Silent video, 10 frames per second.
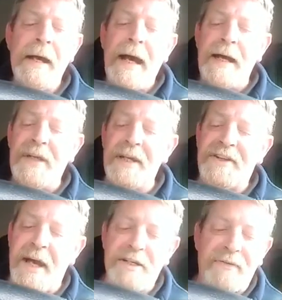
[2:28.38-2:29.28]
In the
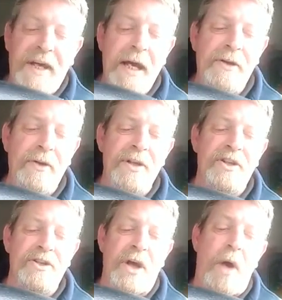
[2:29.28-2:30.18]
intensive care units
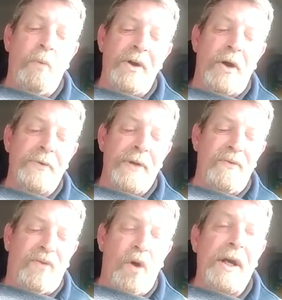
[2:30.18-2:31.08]
there's
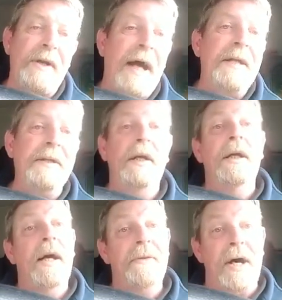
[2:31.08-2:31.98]
149,
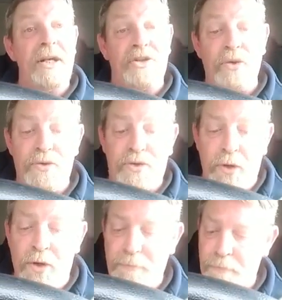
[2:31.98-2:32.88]
and that's down
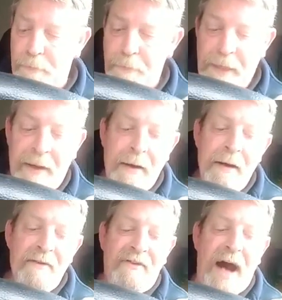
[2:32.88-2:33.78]
2.
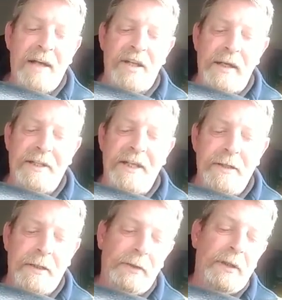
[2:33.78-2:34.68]

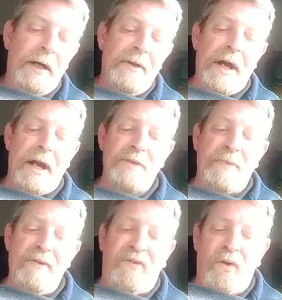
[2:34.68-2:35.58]
Vaccinated, there has
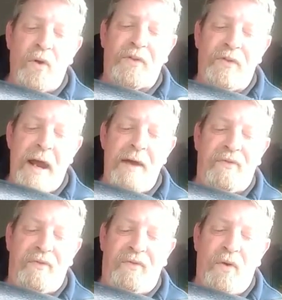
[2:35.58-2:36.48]
been
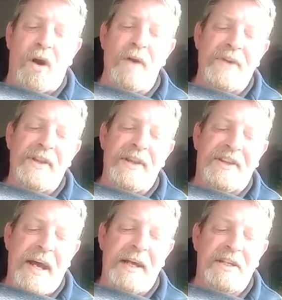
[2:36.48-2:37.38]

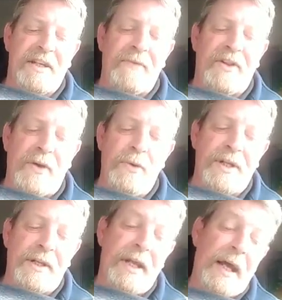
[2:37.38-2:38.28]

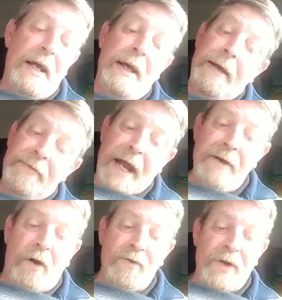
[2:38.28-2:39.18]

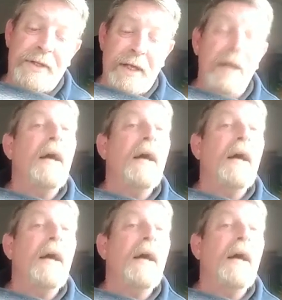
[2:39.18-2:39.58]
437,900